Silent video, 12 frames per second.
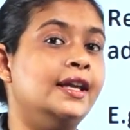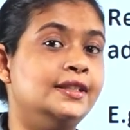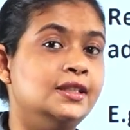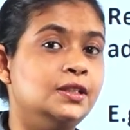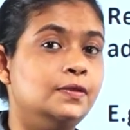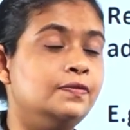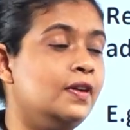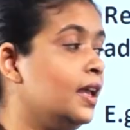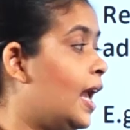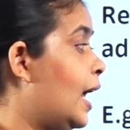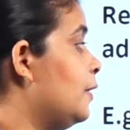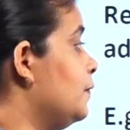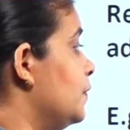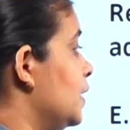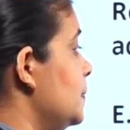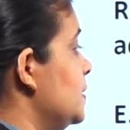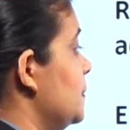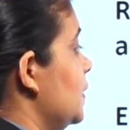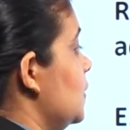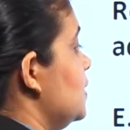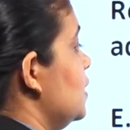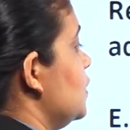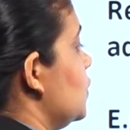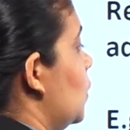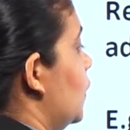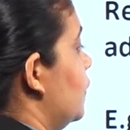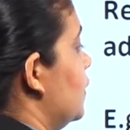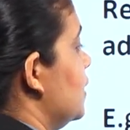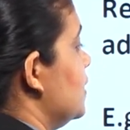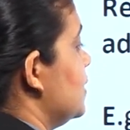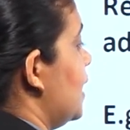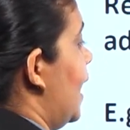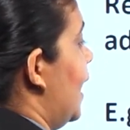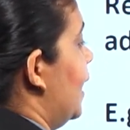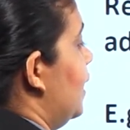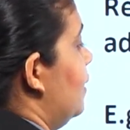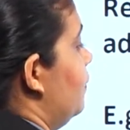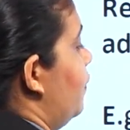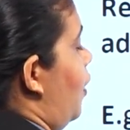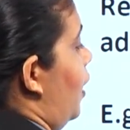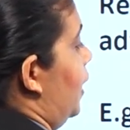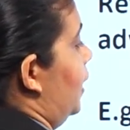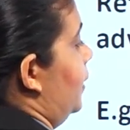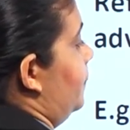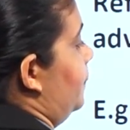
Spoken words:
identify adverbs because it's got this ly.